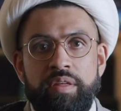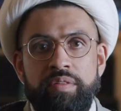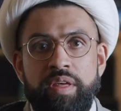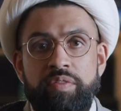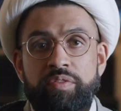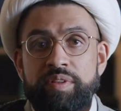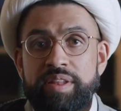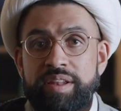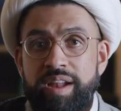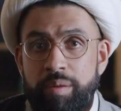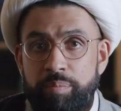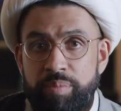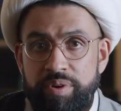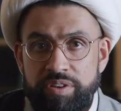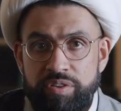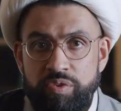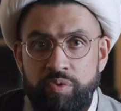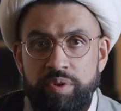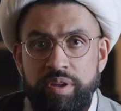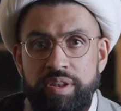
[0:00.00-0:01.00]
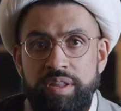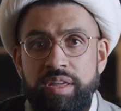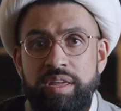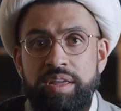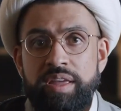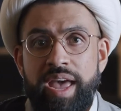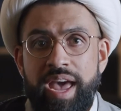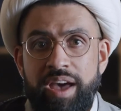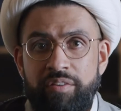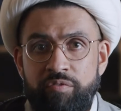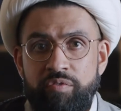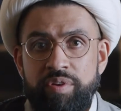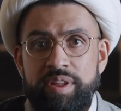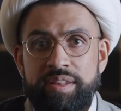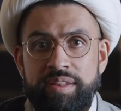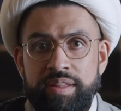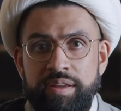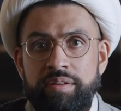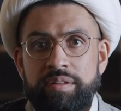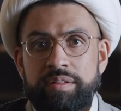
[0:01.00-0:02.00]
That there's an opportunity every
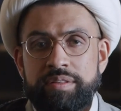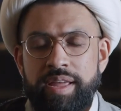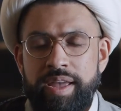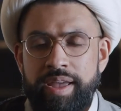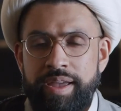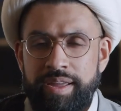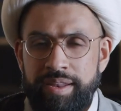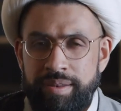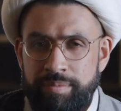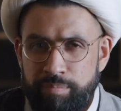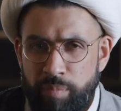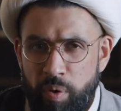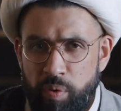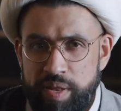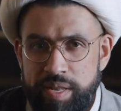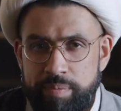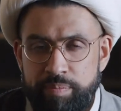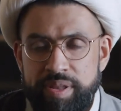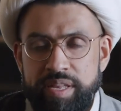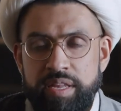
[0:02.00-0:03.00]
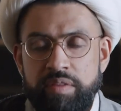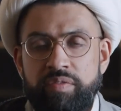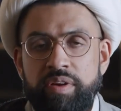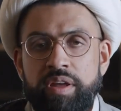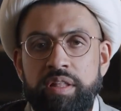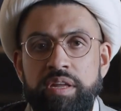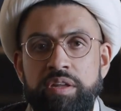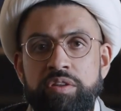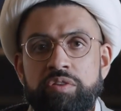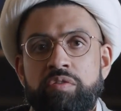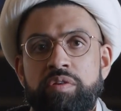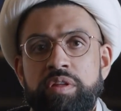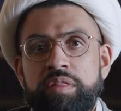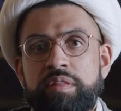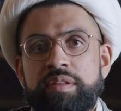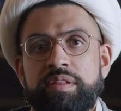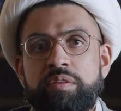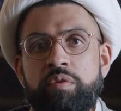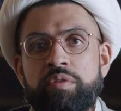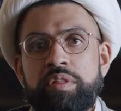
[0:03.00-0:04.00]
single day, and most specifically during
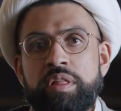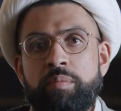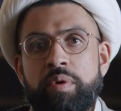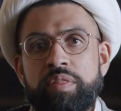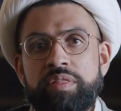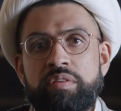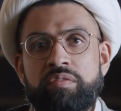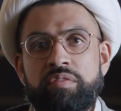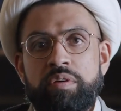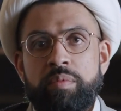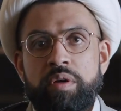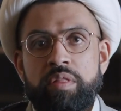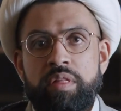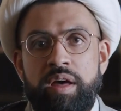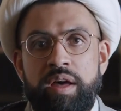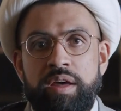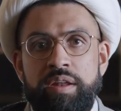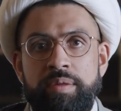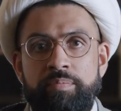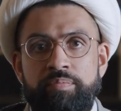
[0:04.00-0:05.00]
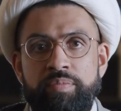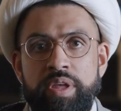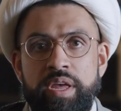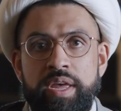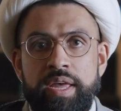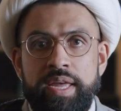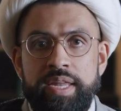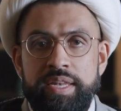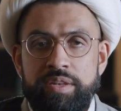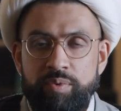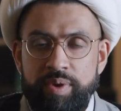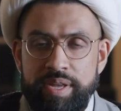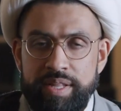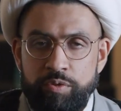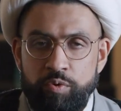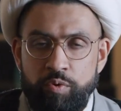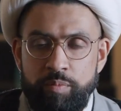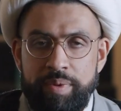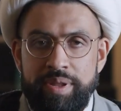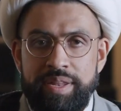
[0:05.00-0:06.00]
this holy month of Ramadan, to
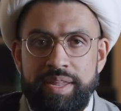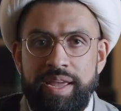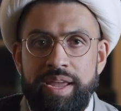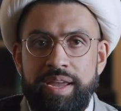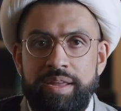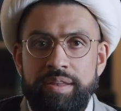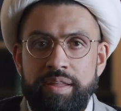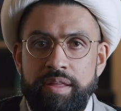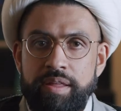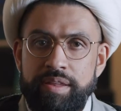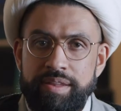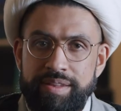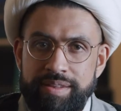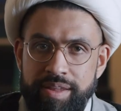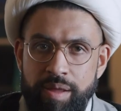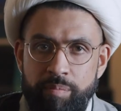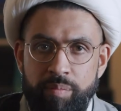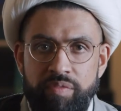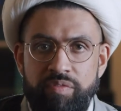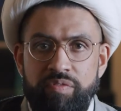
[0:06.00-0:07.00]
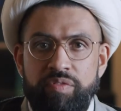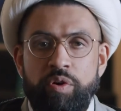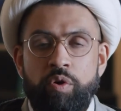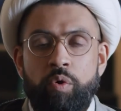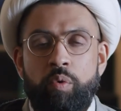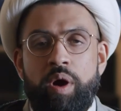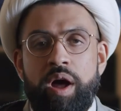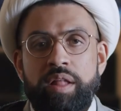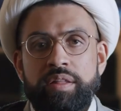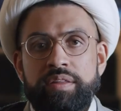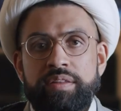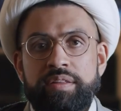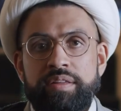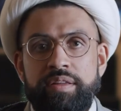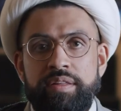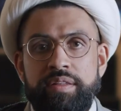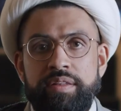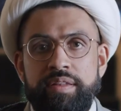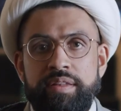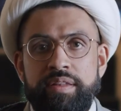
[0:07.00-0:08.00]
illuminate some of the
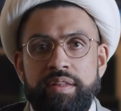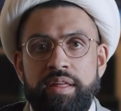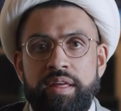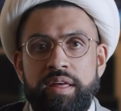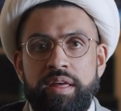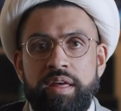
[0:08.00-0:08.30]
qualities